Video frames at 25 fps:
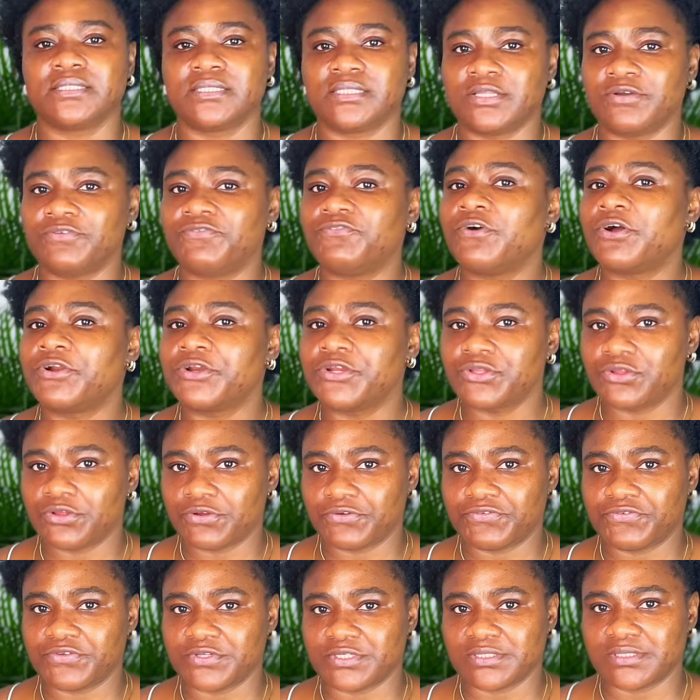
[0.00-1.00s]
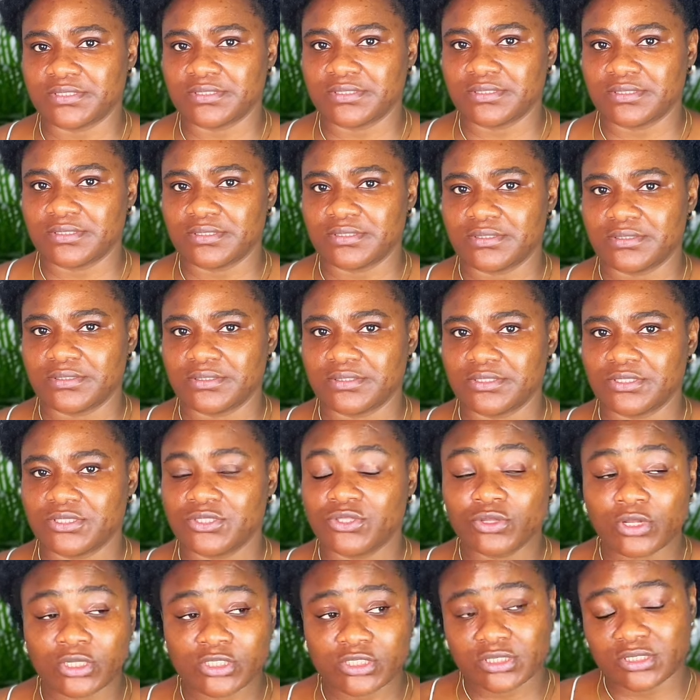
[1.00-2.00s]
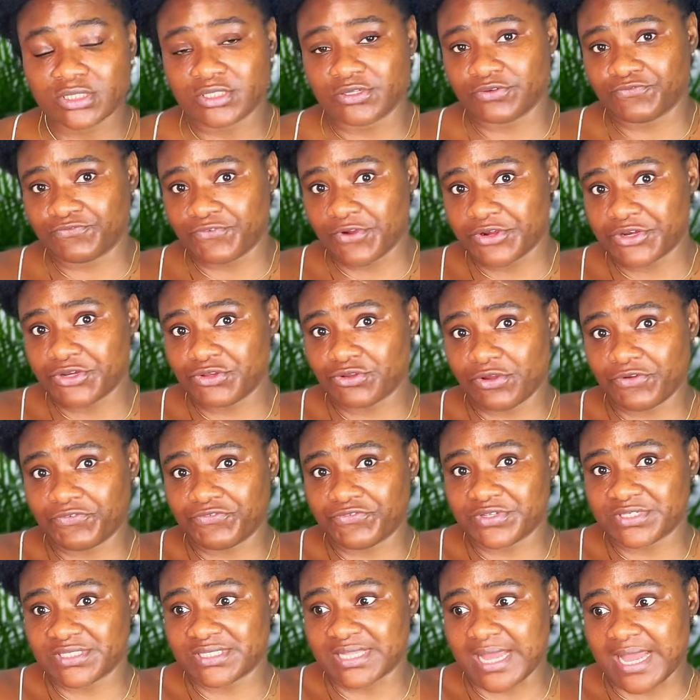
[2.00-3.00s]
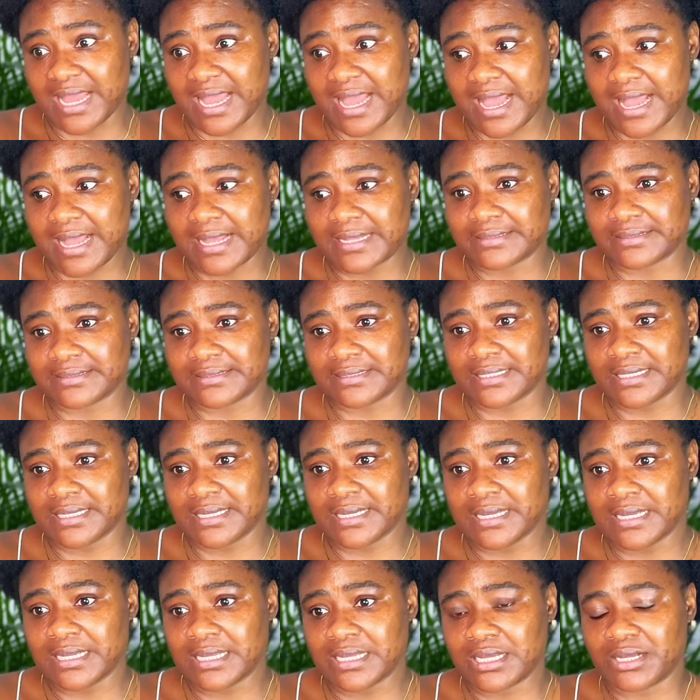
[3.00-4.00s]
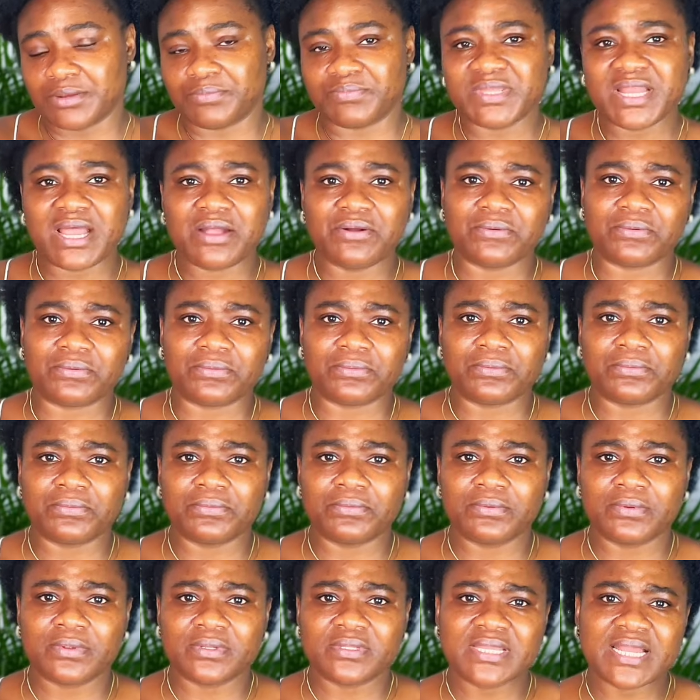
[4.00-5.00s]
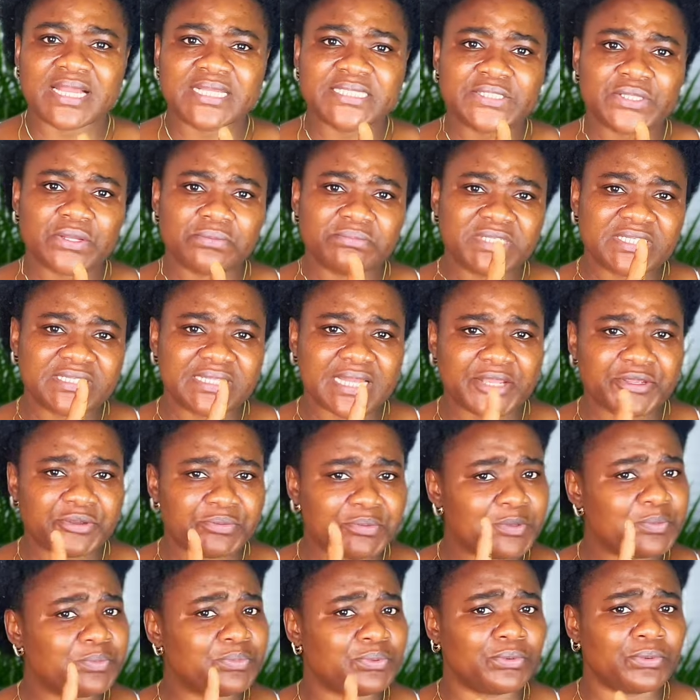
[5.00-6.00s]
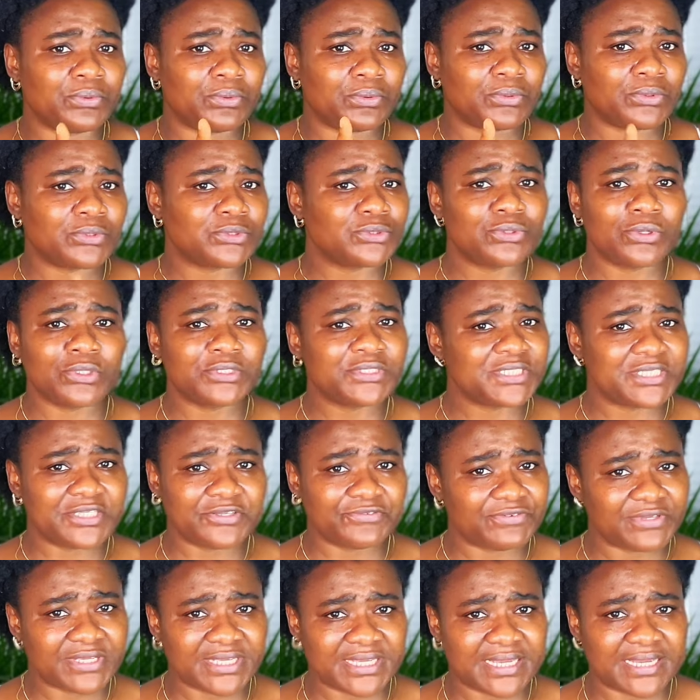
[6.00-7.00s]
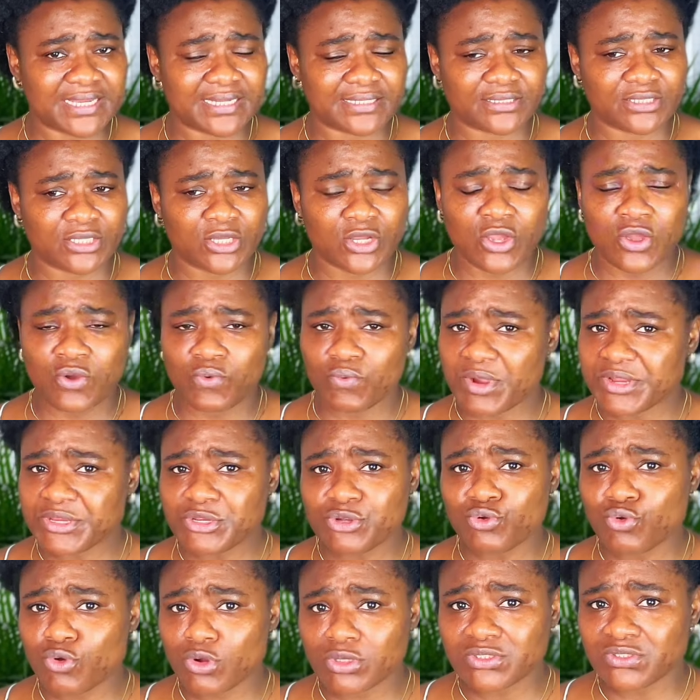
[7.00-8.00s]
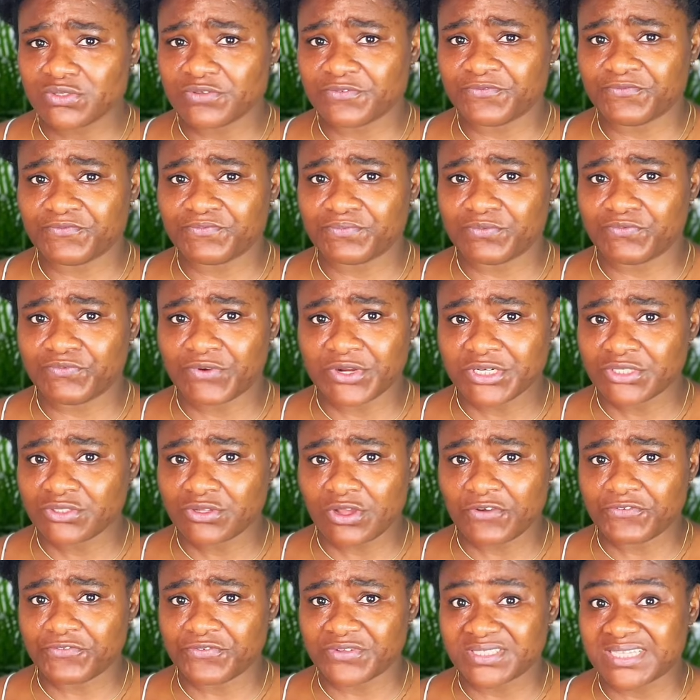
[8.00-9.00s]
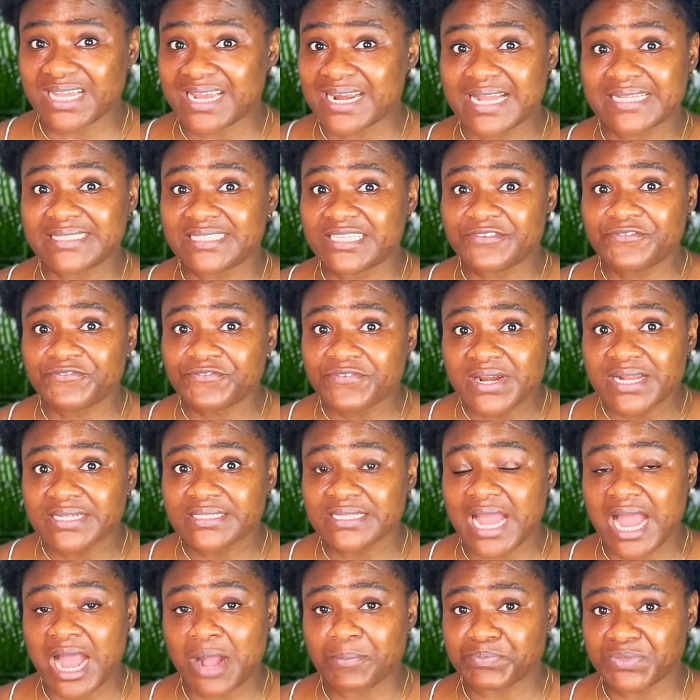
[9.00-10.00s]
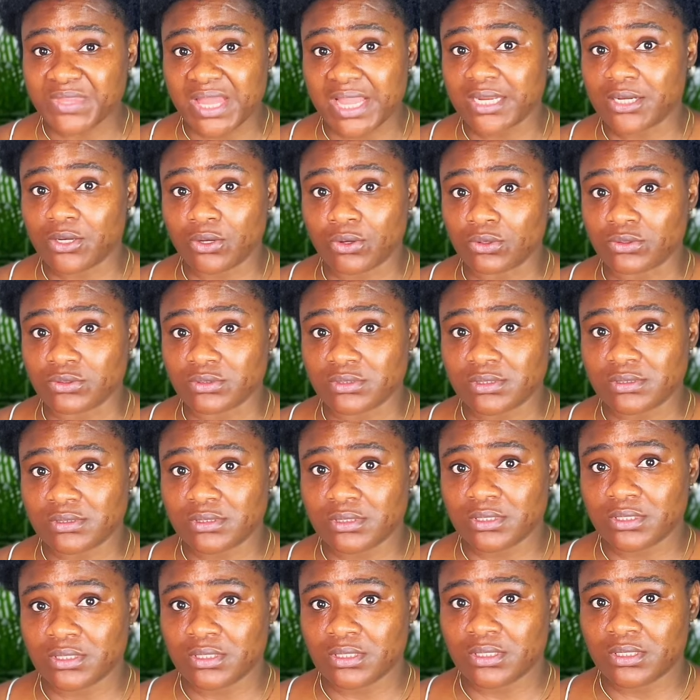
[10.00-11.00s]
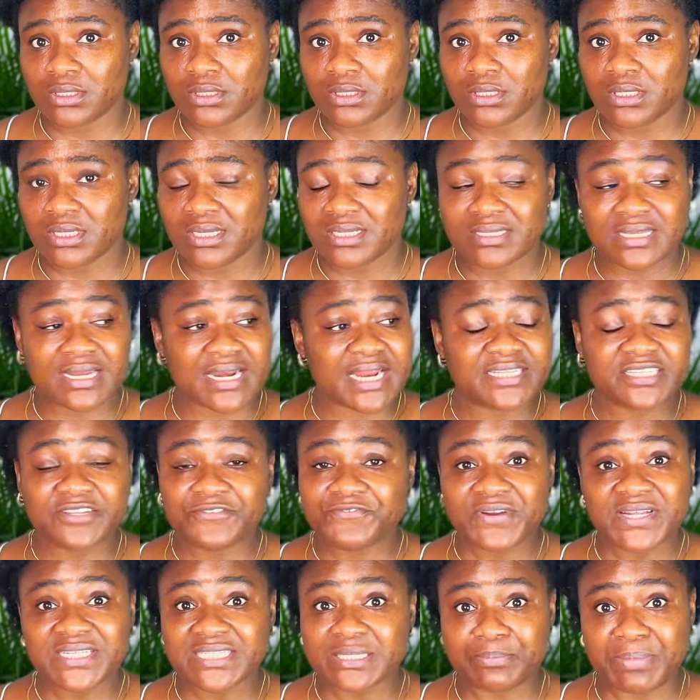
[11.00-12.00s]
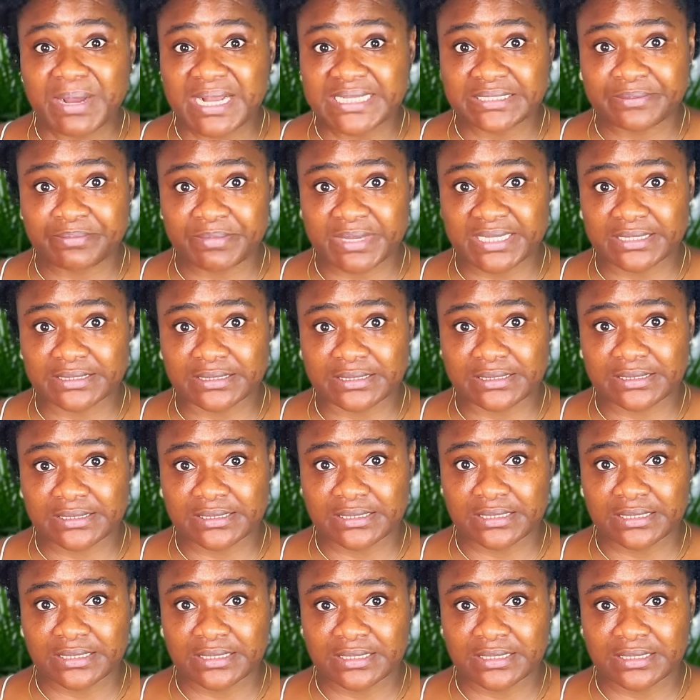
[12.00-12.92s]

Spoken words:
the foreign office, not the foreign office that has. Now, there's something that you people don't even get. When you go to foreign office, there are different abteilungs. There are different departments.